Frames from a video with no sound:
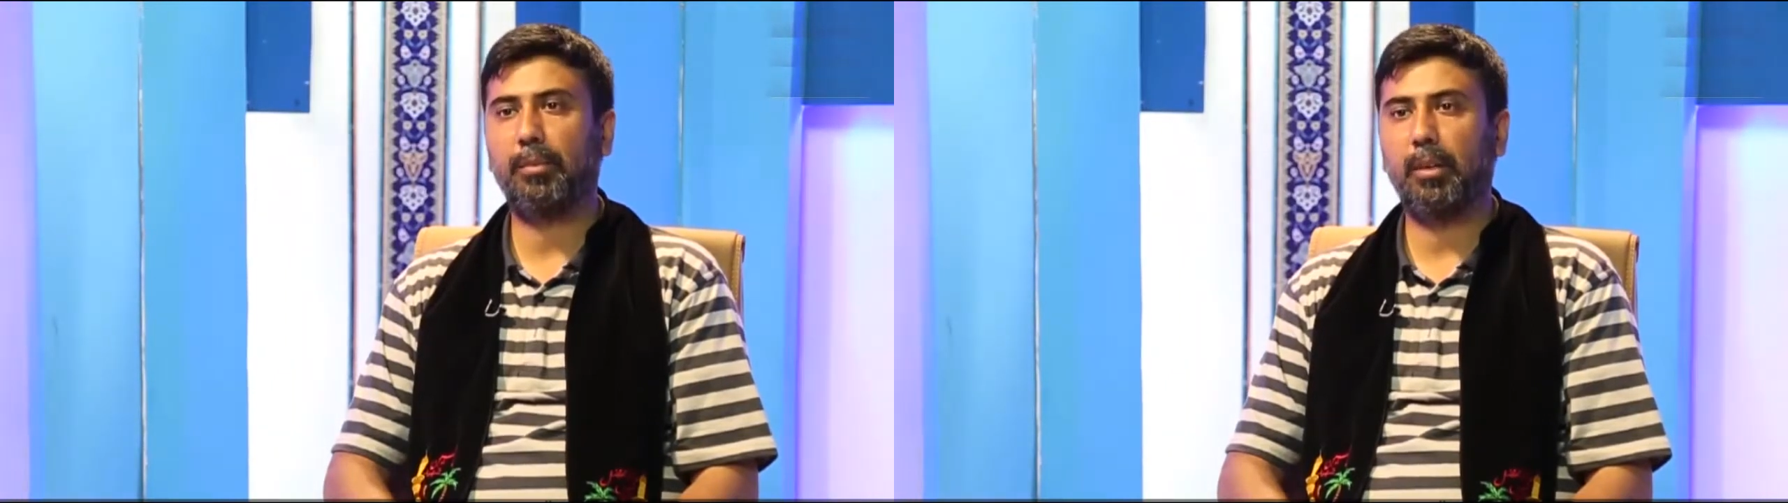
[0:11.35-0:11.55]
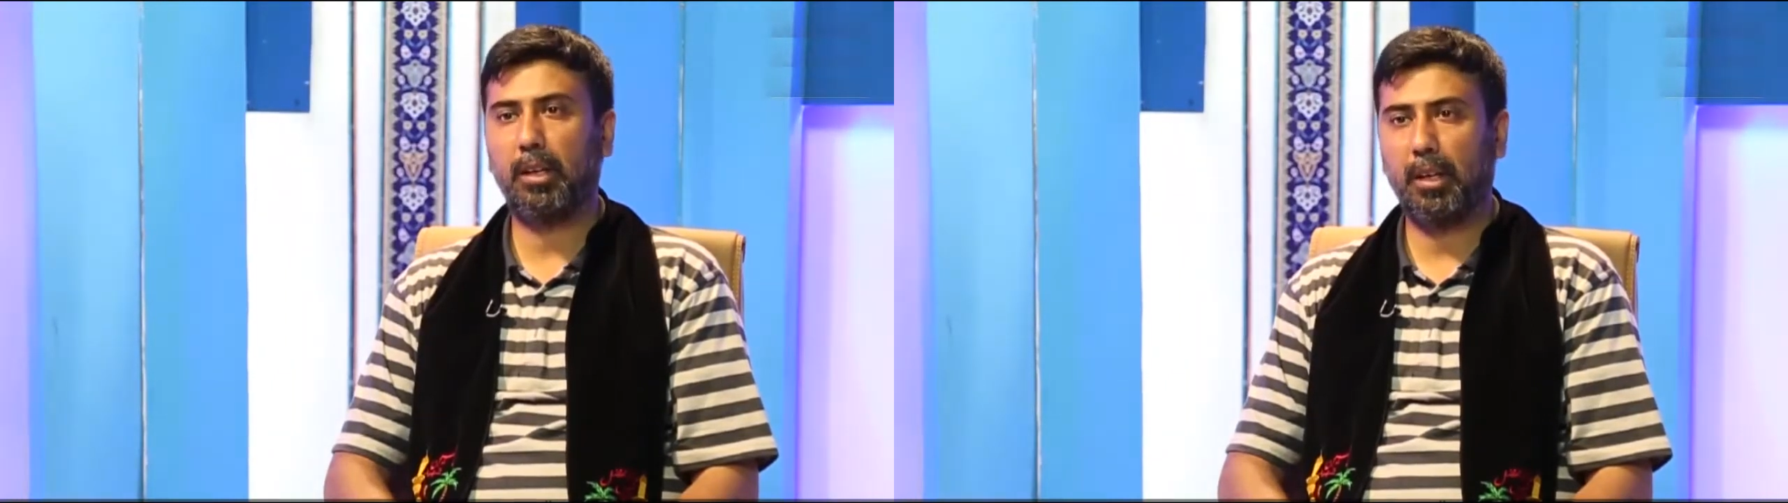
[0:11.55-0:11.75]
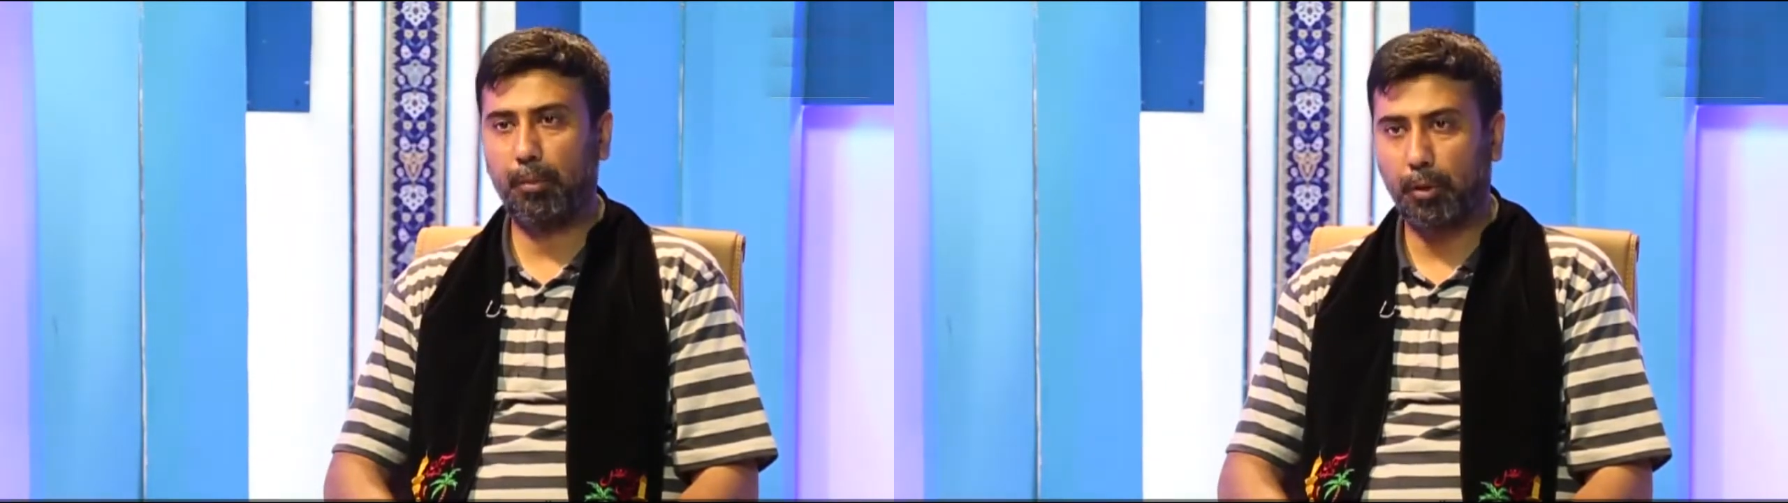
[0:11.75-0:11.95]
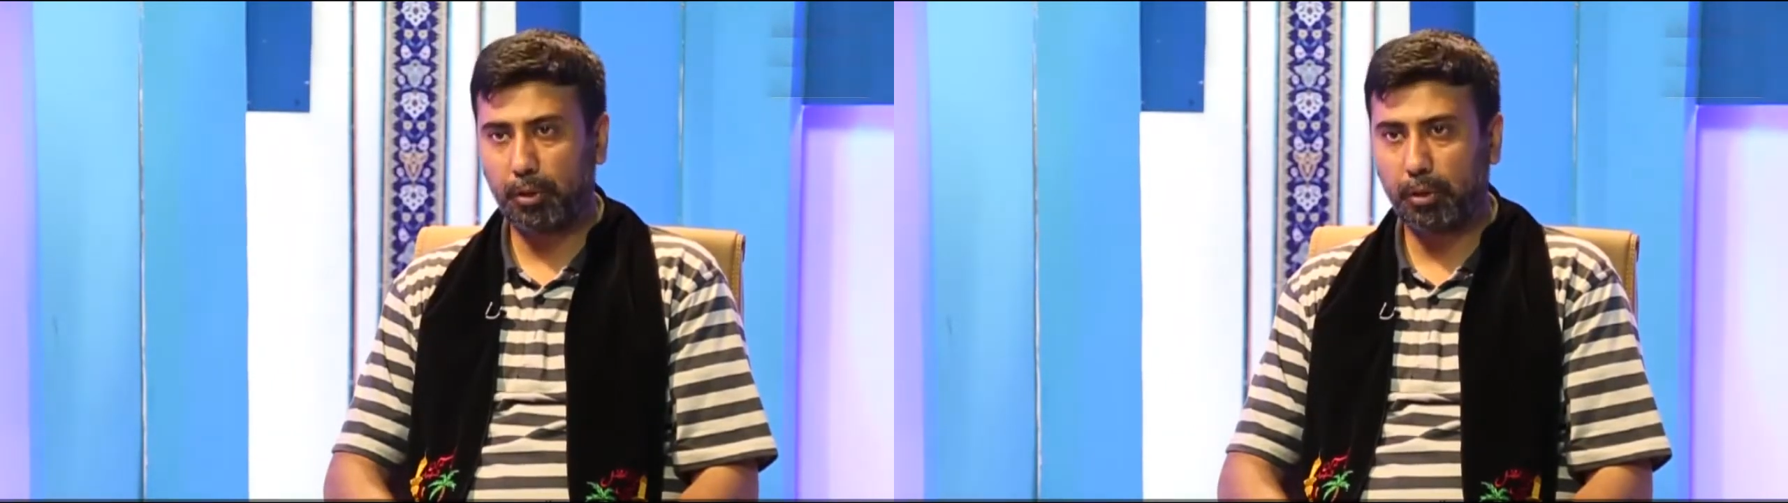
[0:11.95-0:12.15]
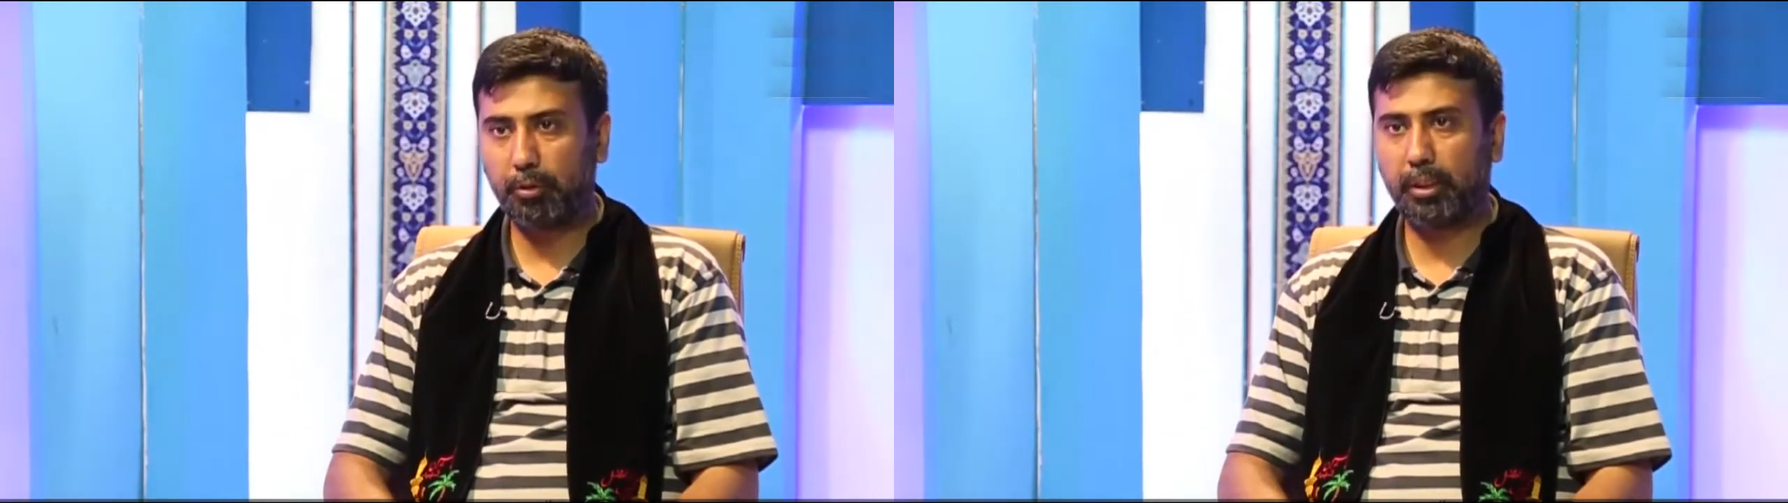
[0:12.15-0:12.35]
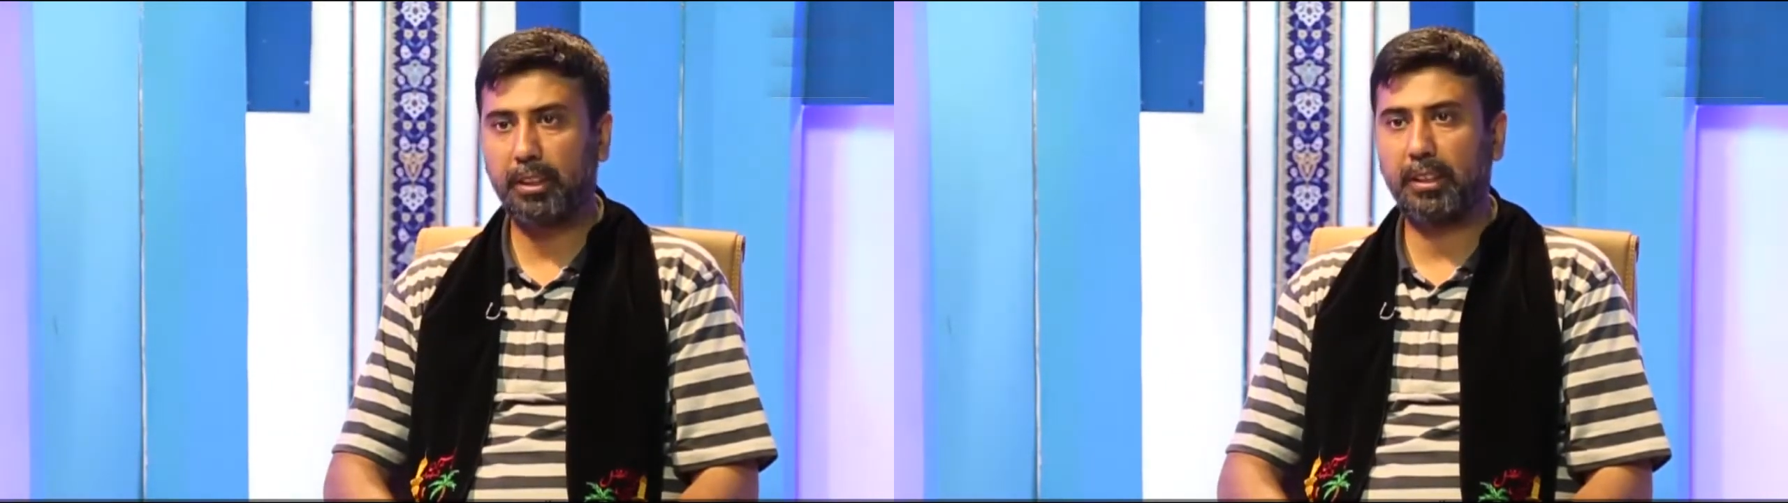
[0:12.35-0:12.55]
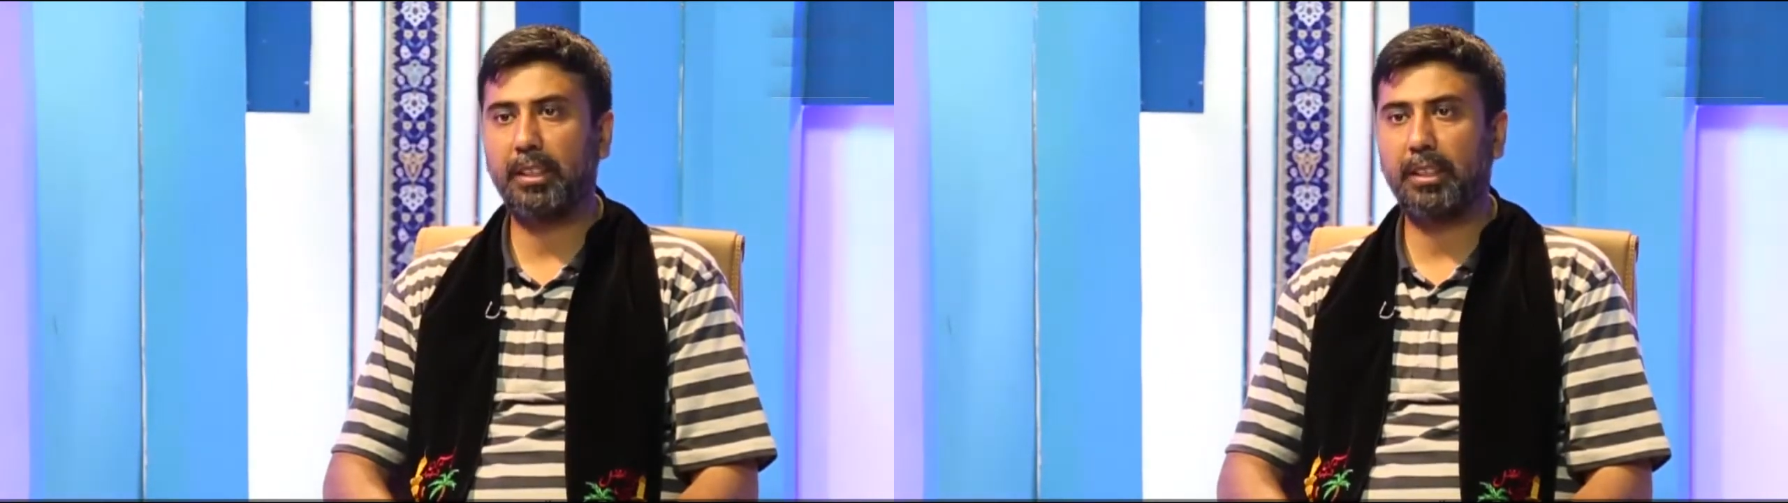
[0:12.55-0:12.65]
post-graduation